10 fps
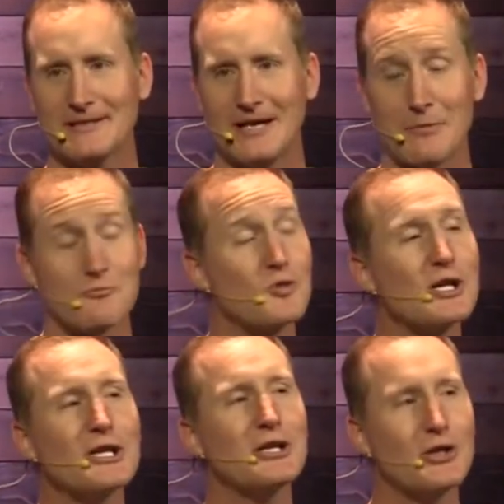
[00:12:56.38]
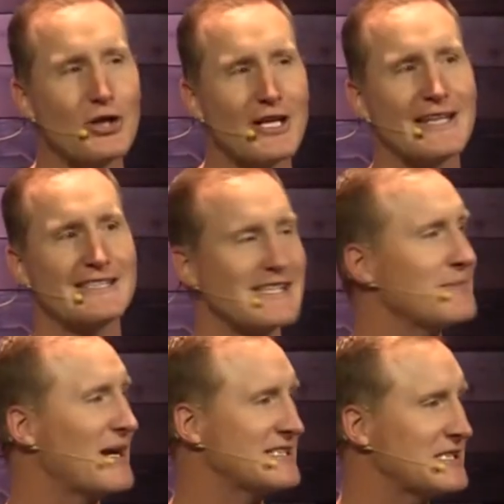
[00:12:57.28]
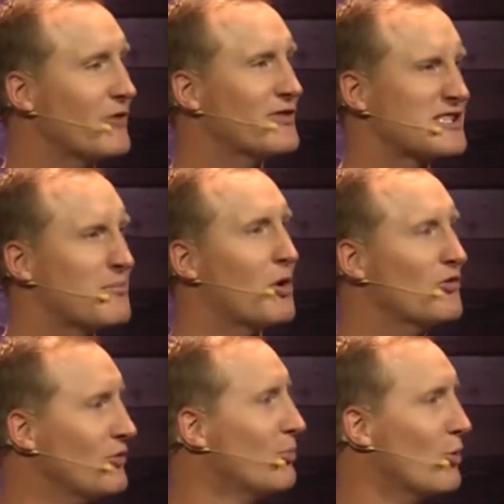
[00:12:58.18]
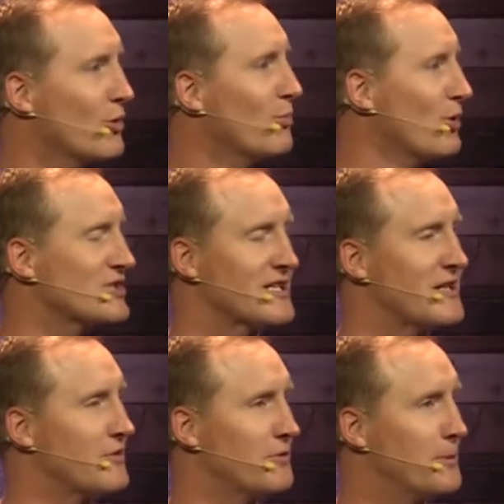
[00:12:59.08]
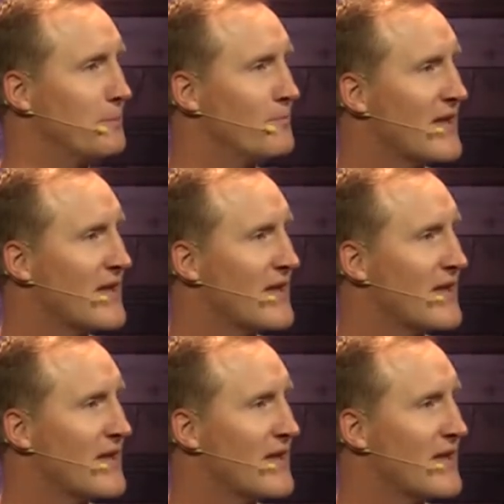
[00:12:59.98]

I'm really good at seeing myself as the most important person in the room.